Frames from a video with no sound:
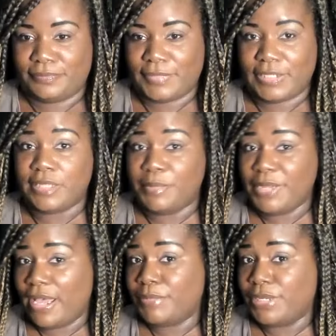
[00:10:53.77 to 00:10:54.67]
Because
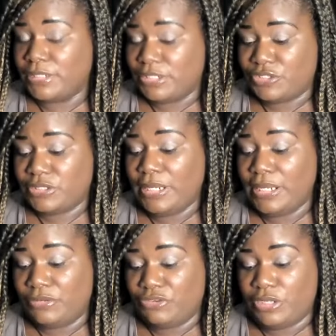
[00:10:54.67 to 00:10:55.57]
some of y'all be a little
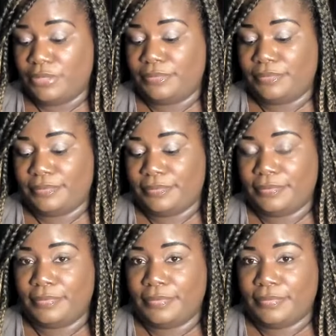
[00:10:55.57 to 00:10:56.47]
stingy.
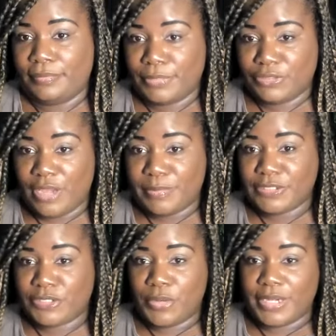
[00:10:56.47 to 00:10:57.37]
But y'all
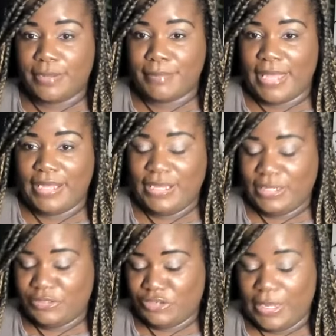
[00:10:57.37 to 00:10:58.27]
be soaking up my
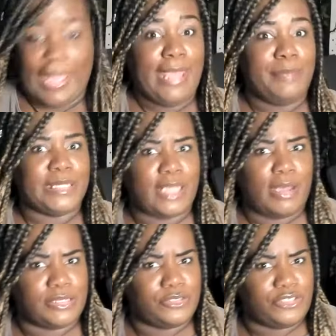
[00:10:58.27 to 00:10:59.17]
energy and be
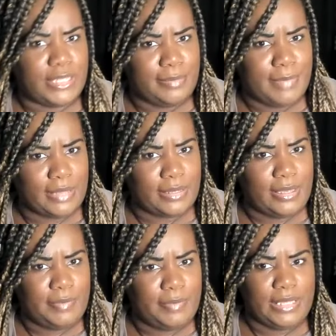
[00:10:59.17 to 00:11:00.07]
talking shit in my
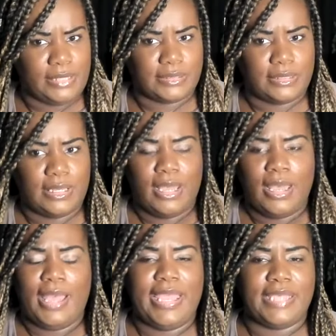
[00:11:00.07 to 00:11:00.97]
comments.
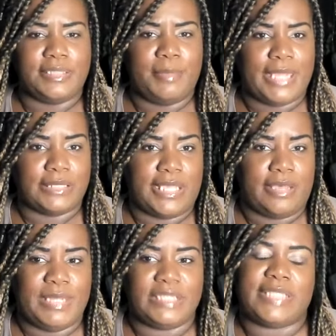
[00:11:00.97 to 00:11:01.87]
I had somebody
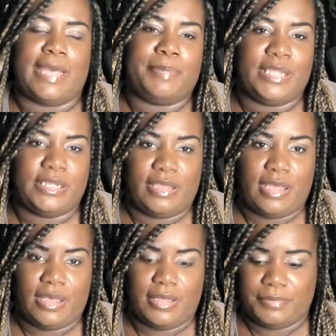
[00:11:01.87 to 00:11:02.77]
tell me stop putting
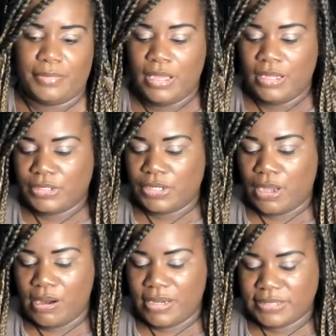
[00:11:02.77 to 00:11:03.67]
the
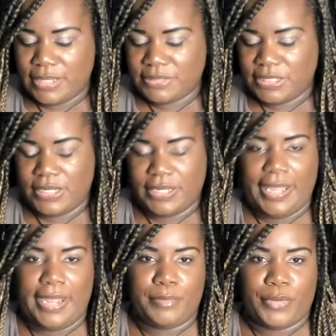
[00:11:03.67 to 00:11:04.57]
cards up to the
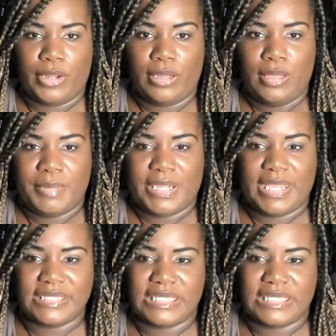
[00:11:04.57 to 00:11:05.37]
camera because